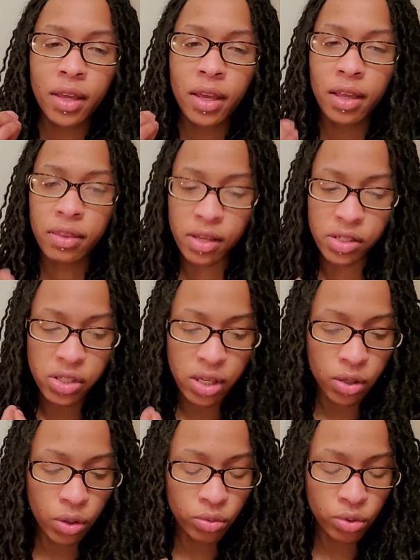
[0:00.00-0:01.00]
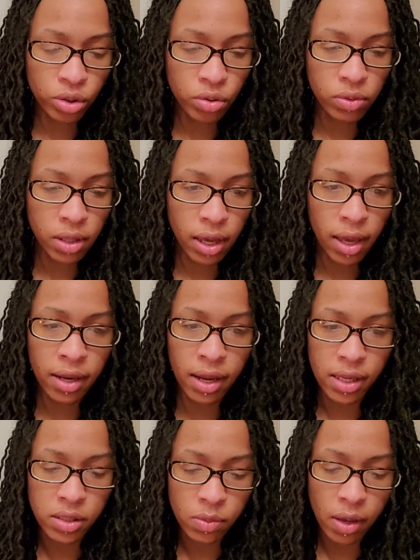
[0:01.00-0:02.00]
And they say don't do that. And
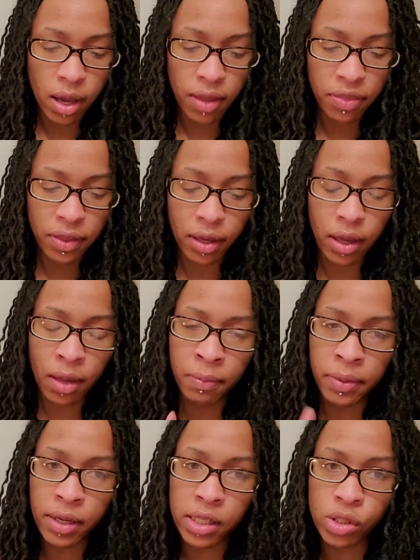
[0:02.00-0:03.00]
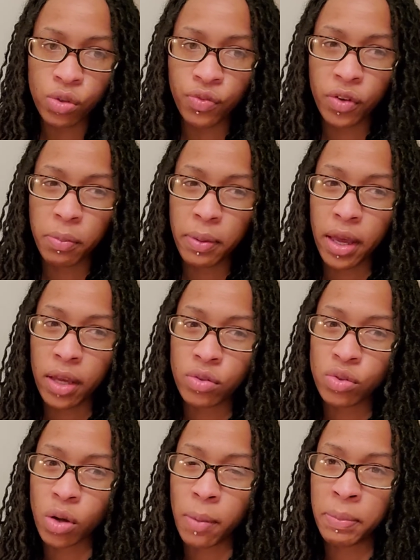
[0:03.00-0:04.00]
that's why I think, and because you feel bad, you
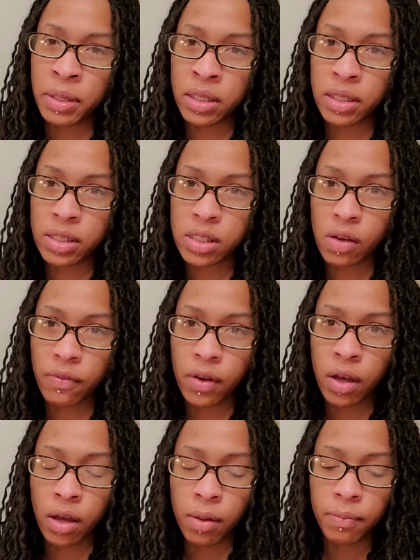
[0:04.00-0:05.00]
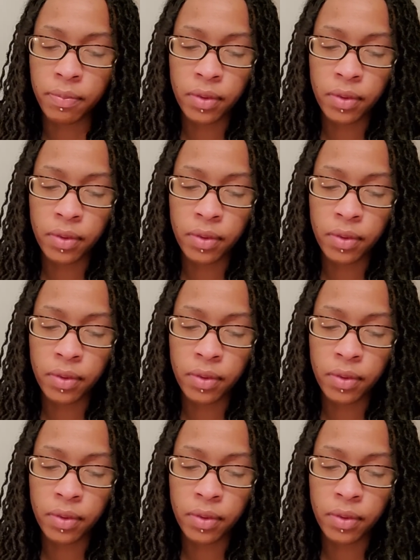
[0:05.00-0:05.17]
start beating yourself up.